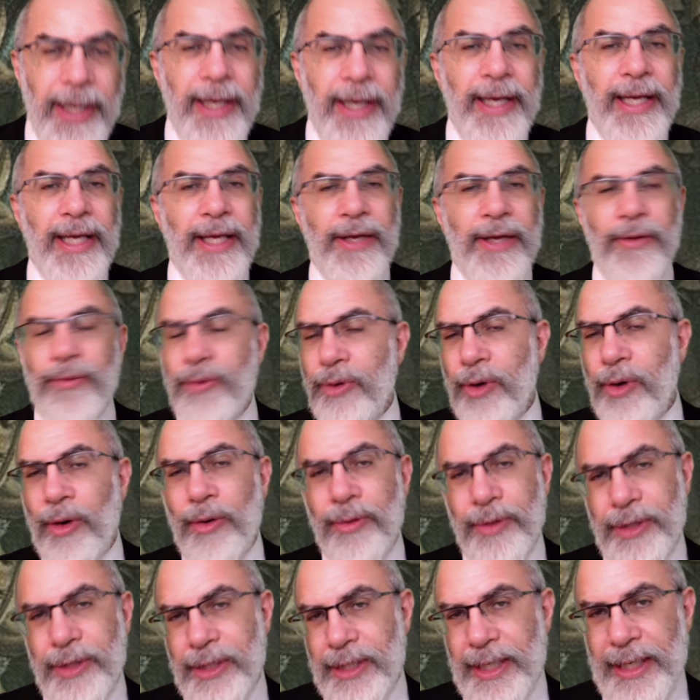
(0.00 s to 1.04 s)
He
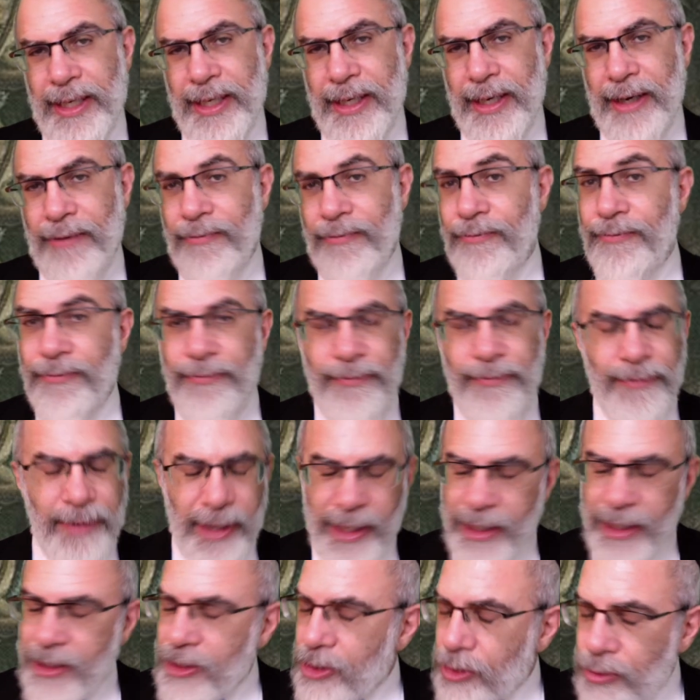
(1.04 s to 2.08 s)
wrote uh, a
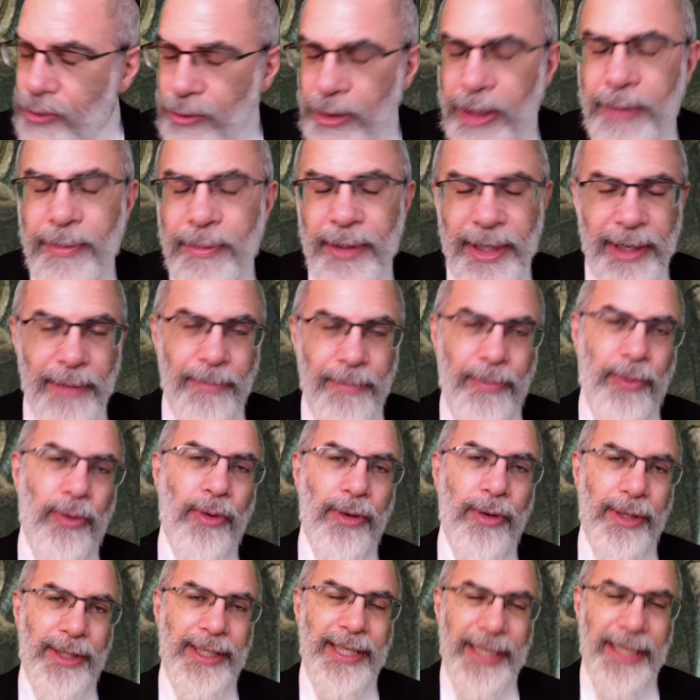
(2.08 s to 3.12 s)
extremely
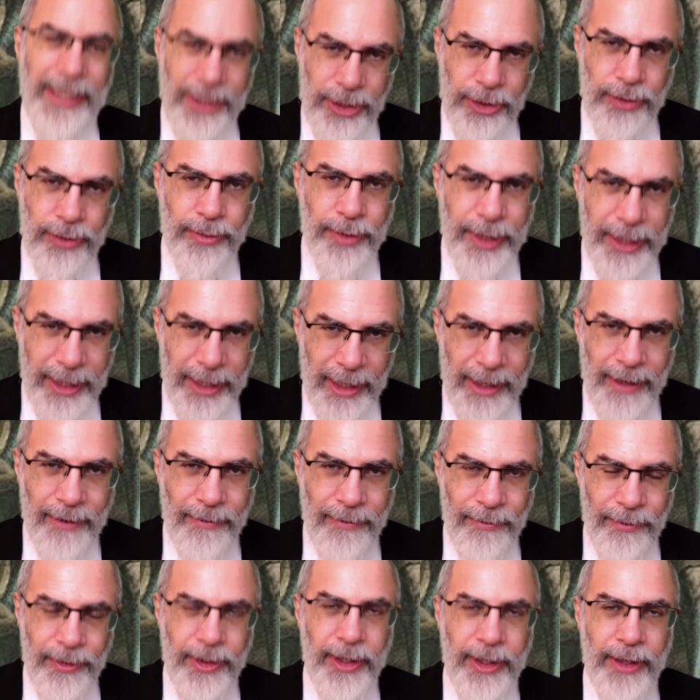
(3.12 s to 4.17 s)
important history
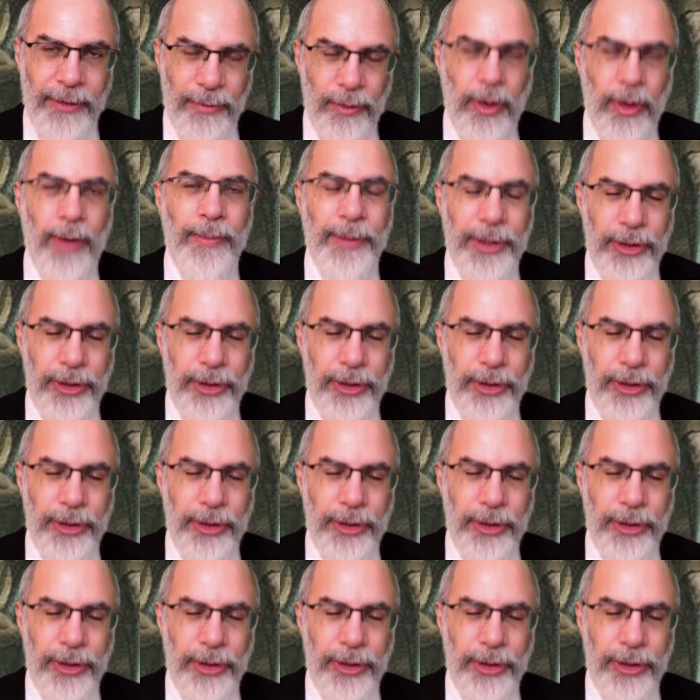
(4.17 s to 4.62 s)
of the Roman